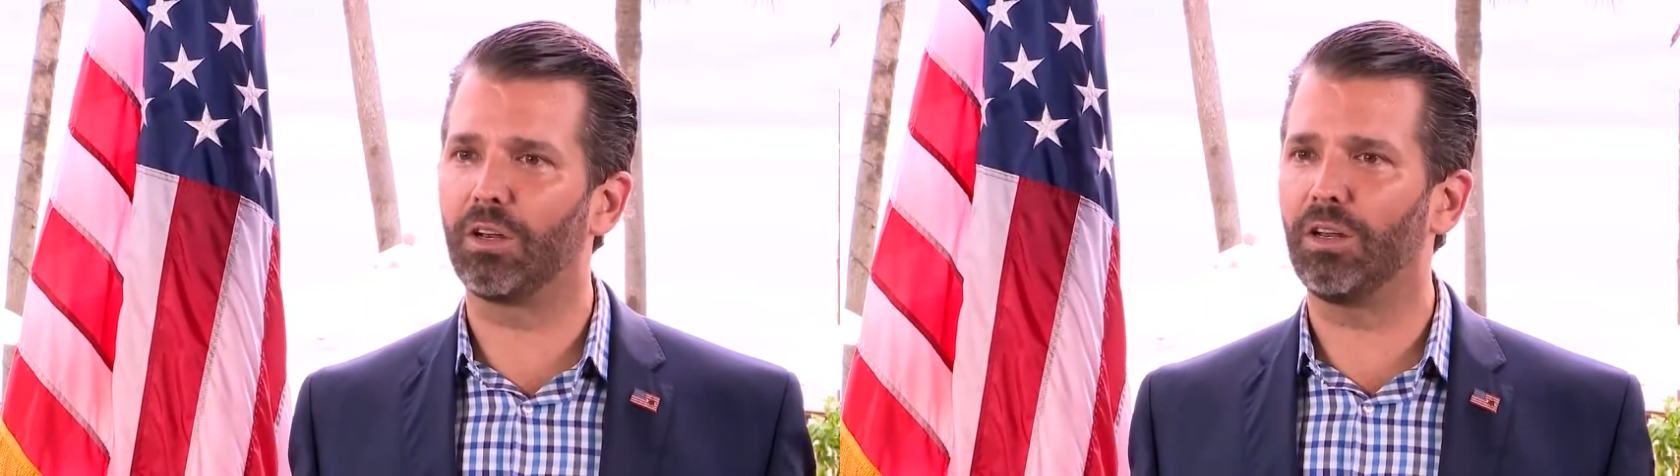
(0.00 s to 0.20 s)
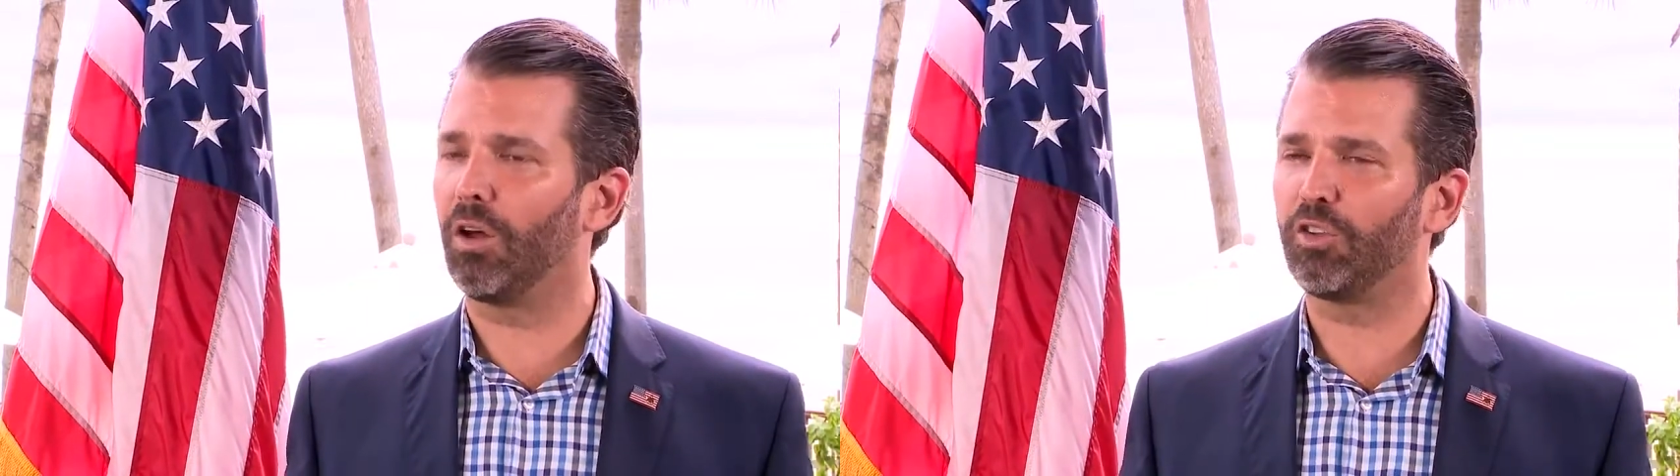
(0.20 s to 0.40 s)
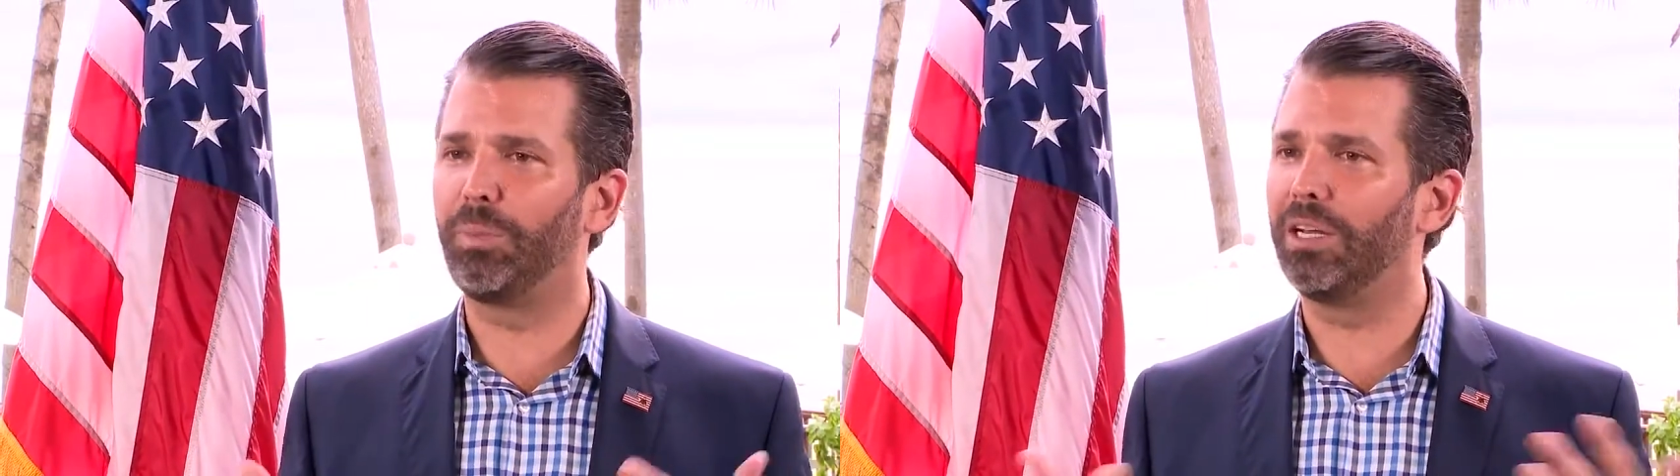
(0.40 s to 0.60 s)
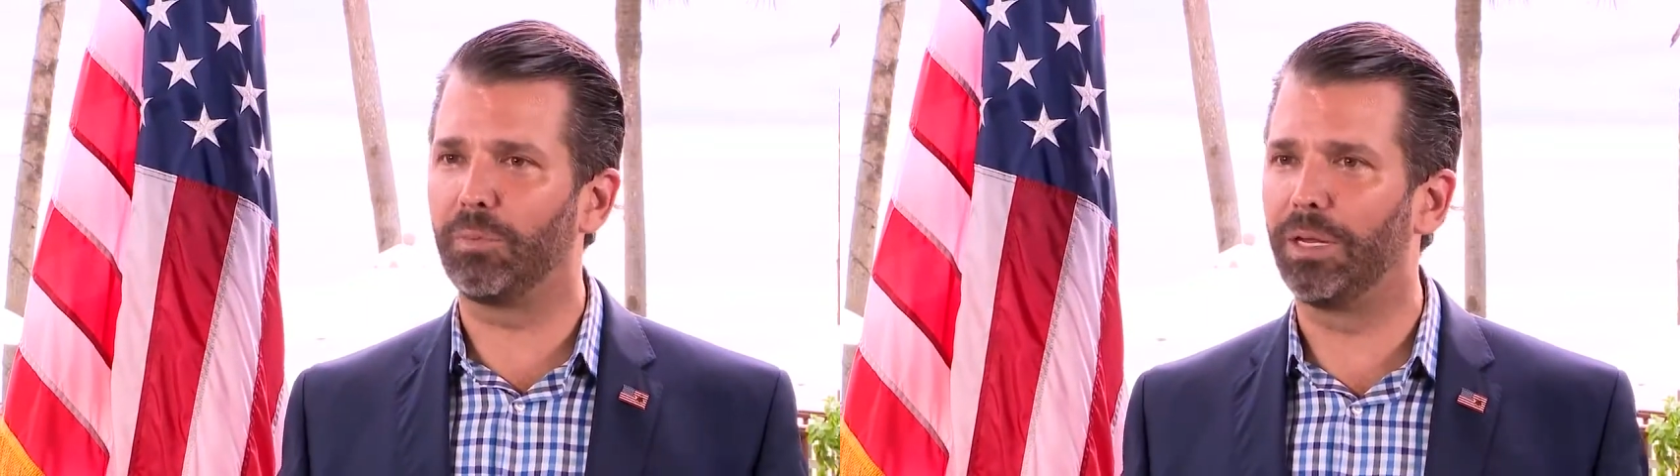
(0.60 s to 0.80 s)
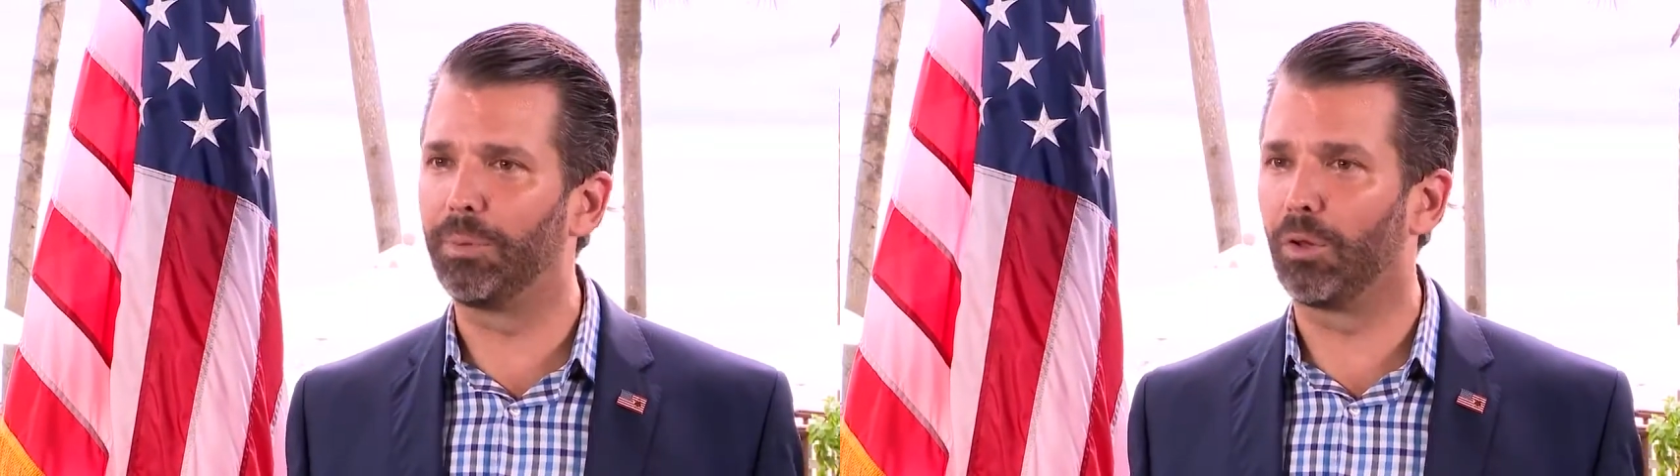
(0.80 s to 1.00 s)
I'll speak to
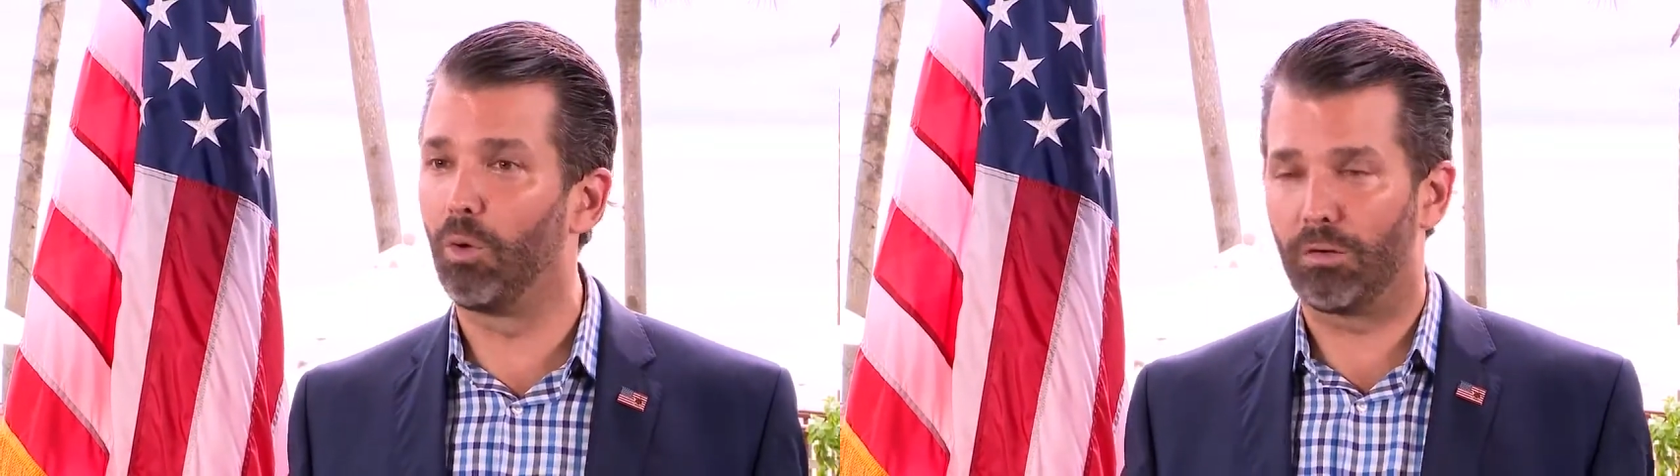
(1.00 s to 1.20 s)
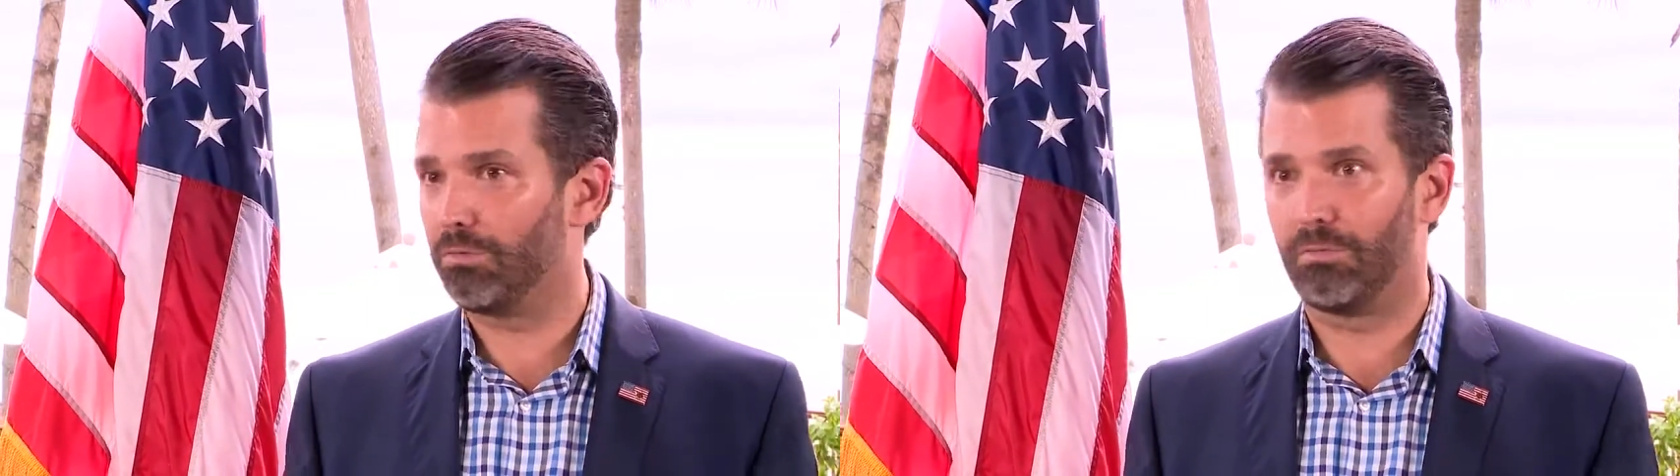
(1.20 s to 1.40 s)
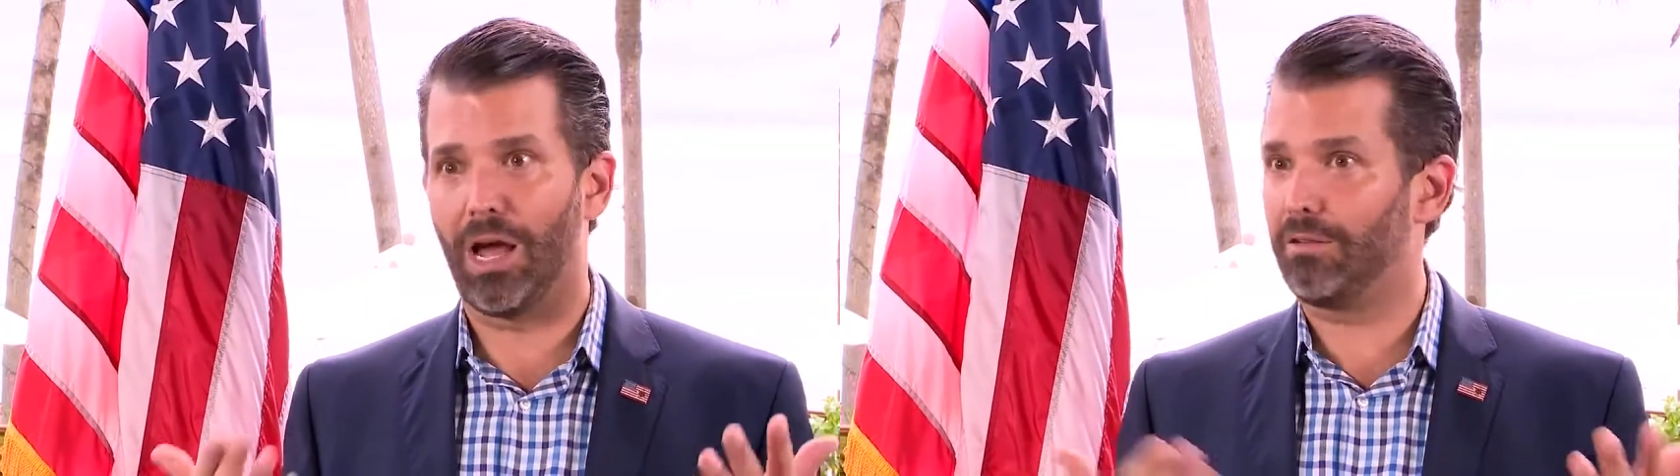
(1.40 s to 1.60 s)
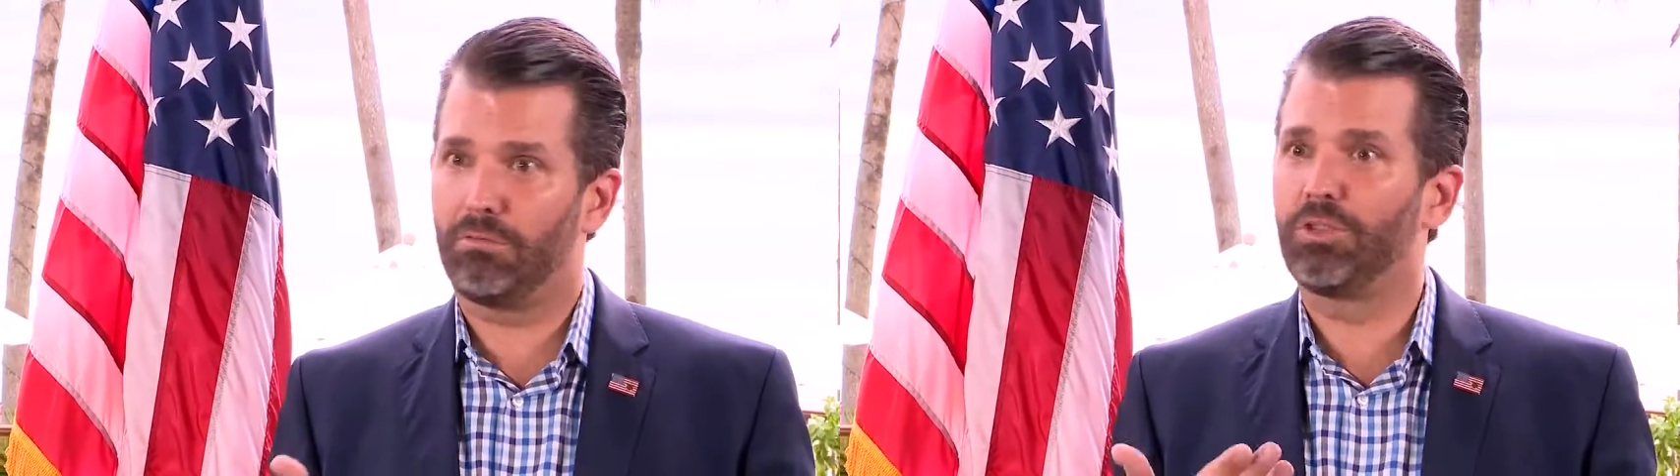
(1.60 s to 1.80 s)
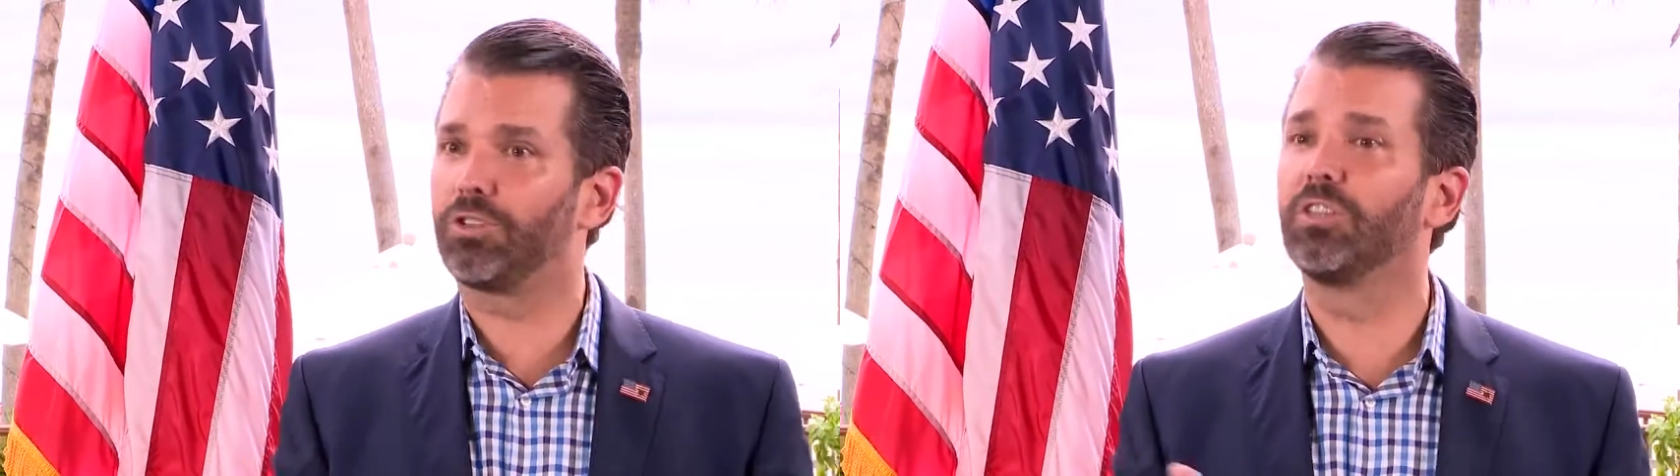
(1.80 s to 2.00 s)
people who are not just